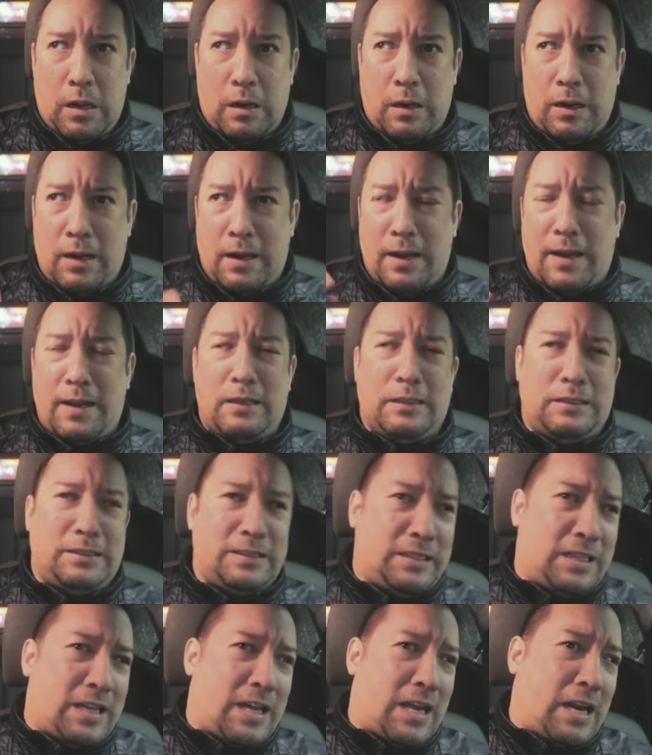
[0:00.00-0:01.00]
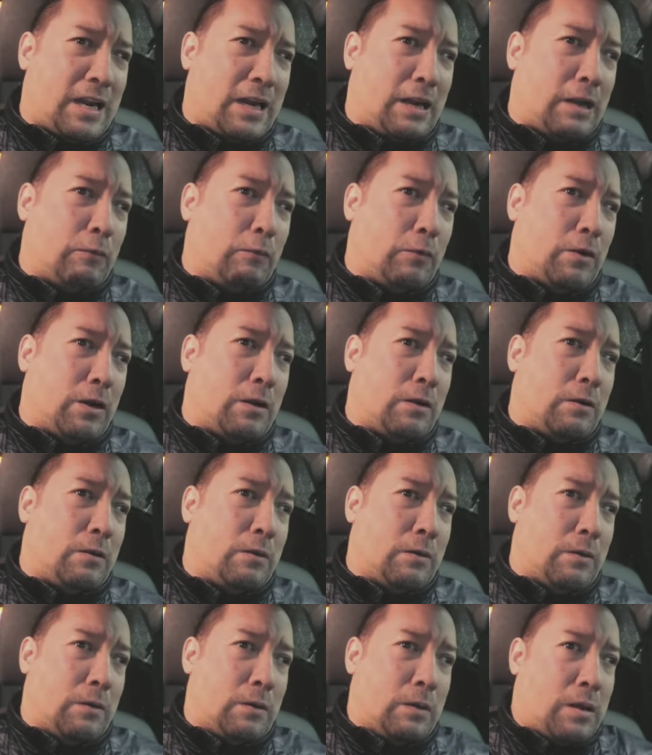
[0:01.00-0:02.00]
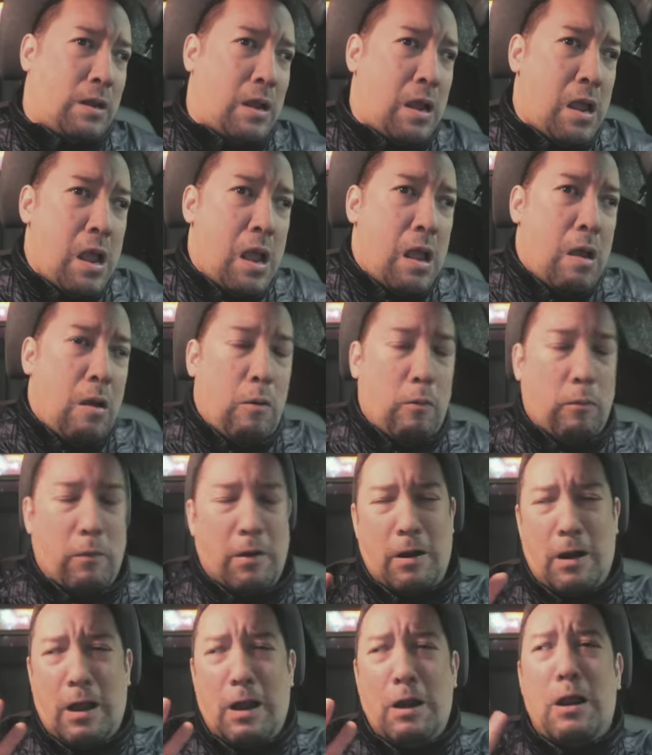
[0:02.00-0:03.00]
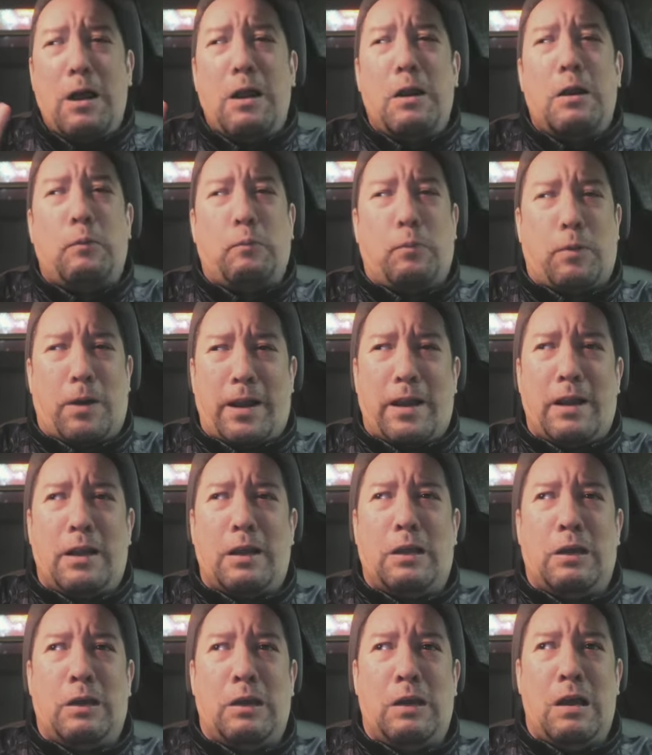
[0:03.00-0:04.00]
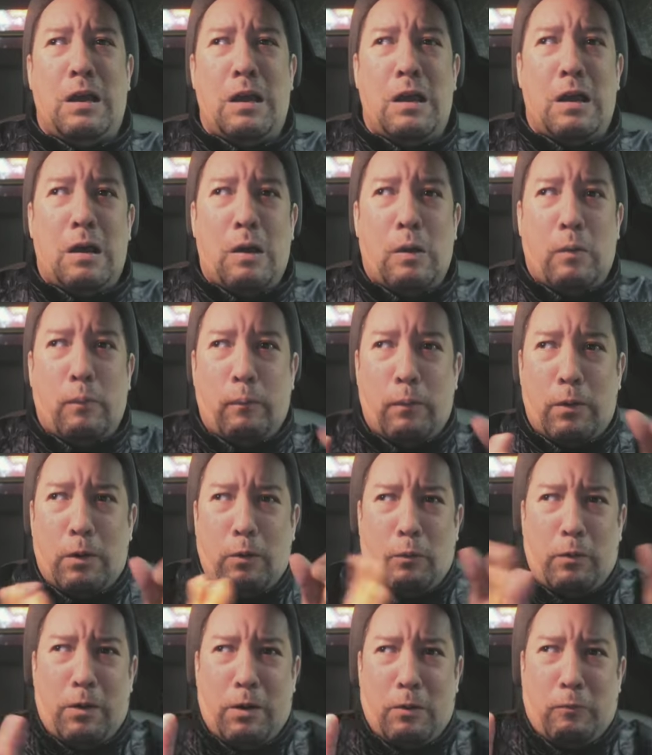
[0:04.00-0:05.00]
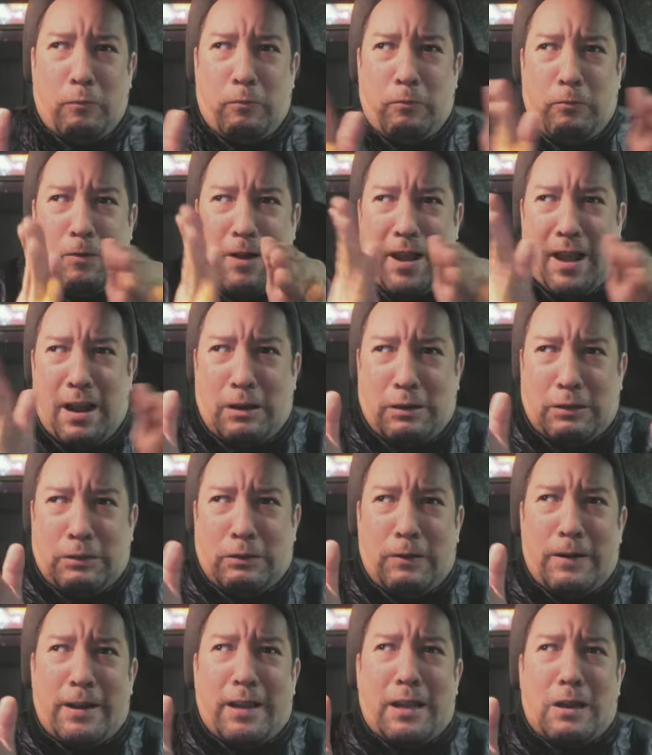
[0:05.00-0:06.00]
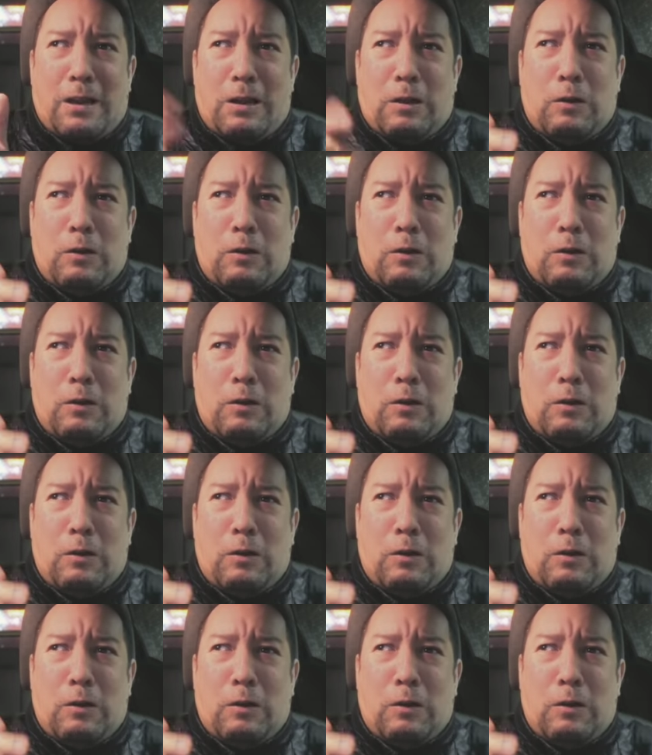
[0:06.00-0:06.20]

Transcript: today's society we're not on the brink, but we're fracturing,